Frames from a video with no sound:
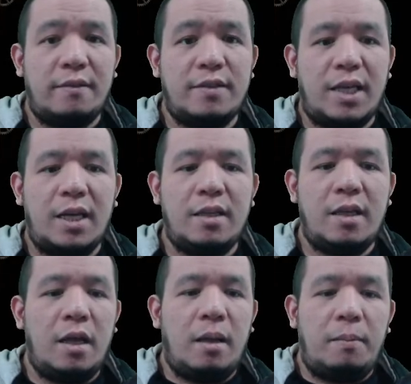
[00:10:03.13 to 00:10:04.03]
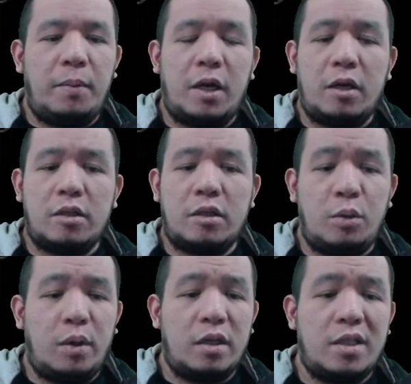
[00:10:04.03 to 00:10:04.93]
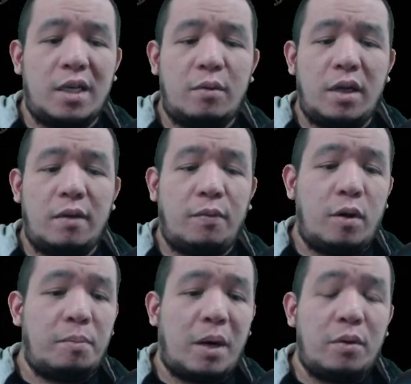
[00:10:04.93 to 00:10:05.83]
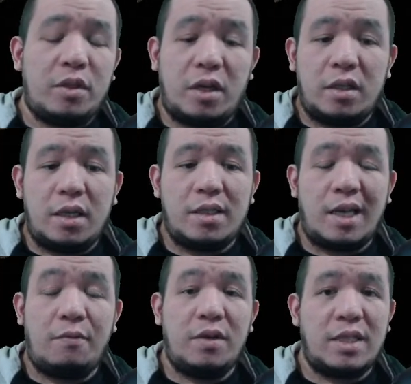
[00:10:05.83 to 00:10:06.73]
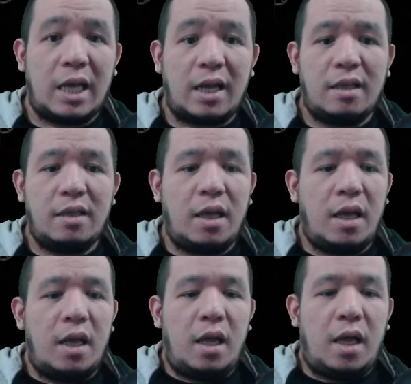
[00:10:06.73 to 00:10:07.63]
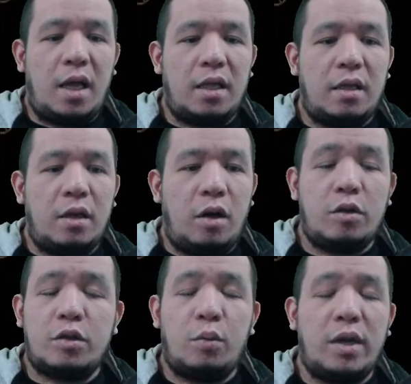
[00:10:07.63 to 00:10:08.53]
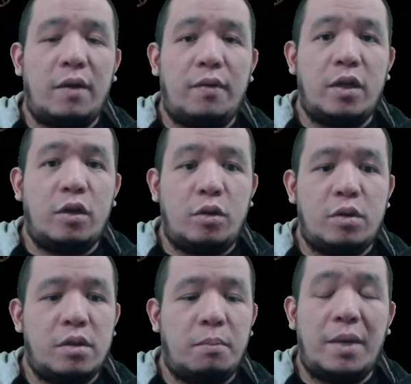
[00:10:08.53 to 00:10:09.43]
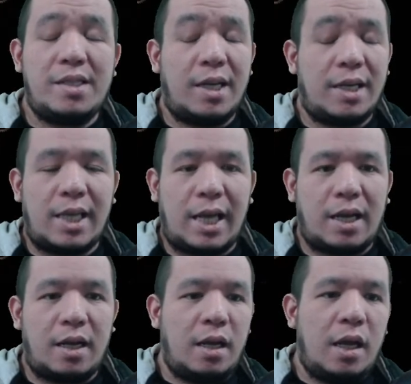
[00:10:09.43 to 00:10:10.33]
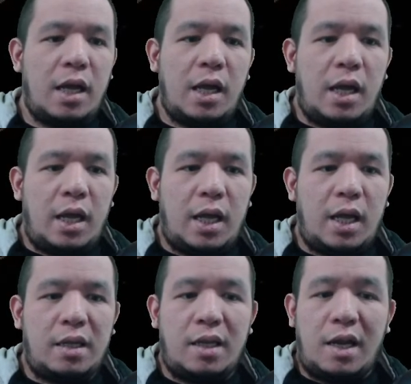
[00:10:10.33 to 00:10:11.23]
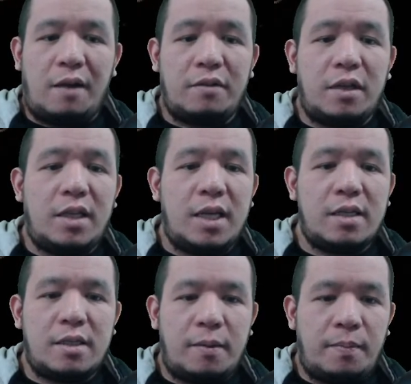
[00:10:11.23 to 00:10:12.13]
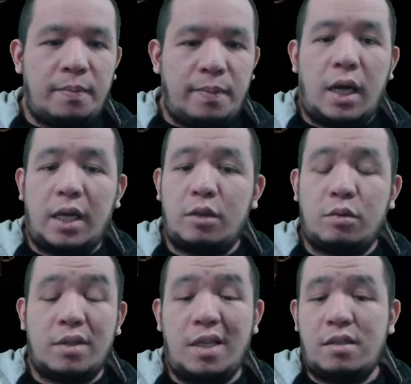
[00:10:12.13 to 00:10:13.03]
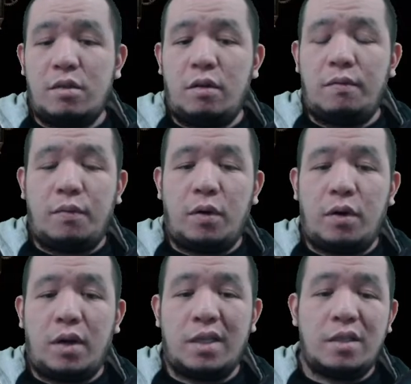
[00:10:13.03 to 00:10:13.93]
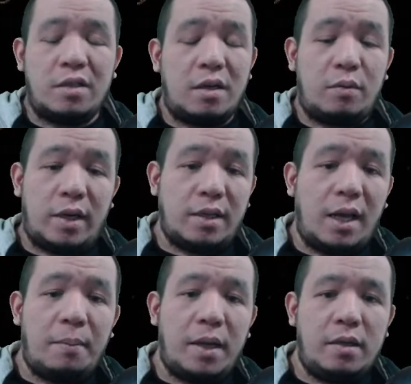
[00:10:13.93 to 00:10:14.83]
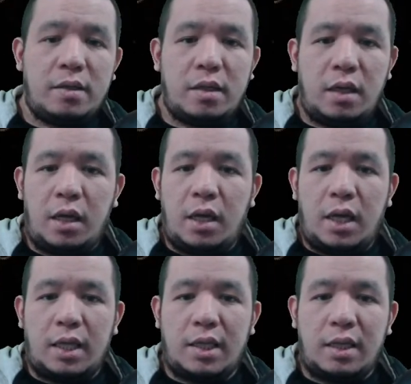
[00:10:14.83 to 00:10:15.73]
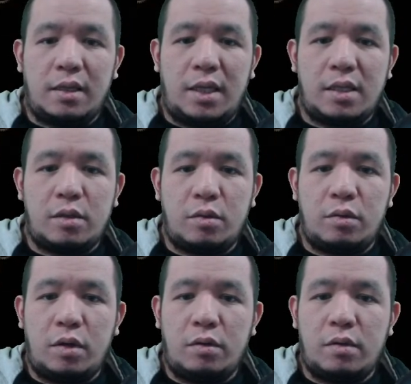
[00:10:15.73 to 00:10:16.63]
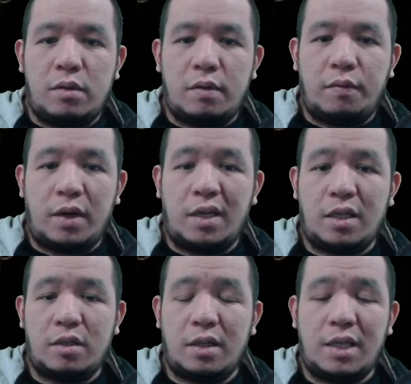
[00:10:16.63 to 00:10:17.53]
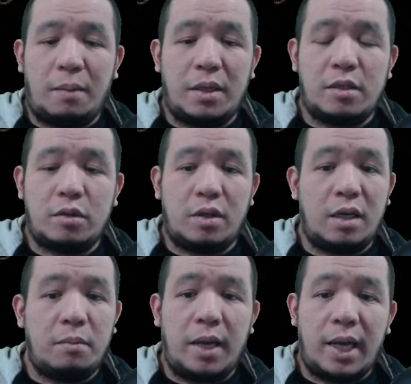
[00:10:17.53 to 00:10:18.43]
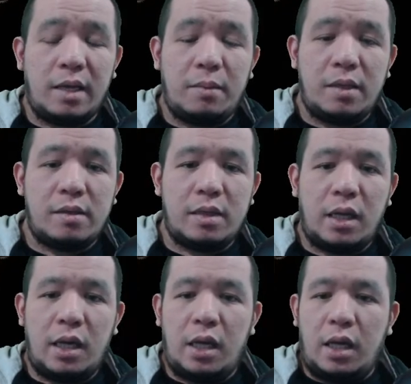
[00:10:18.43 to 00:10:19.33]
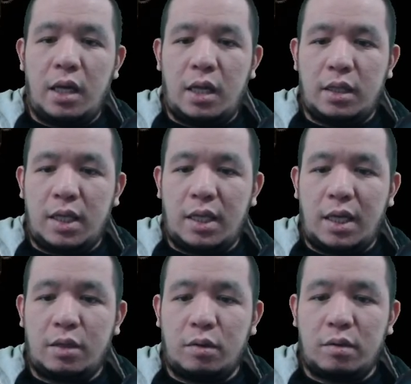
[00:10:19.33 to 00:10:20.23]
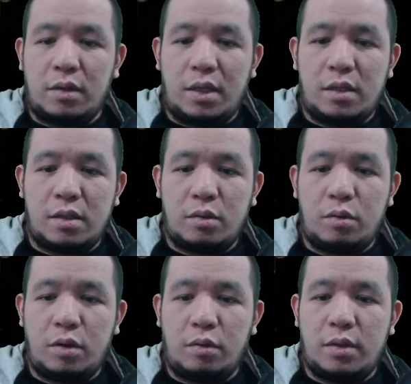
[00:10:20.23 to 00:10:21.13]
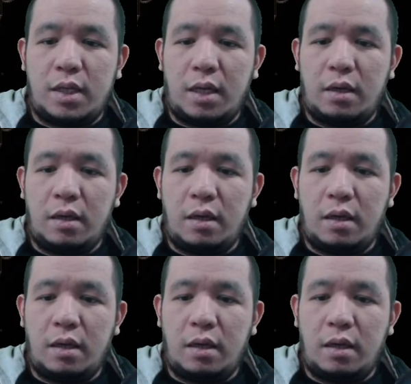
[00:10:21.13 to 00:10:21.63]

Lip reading: side because you will generate 4 power charges every second, and also whenever you use basic attack. And after this, I took this node for additional crit damage, and then these two nodes for additional damage to nearby enemies, and then I took these two nodes here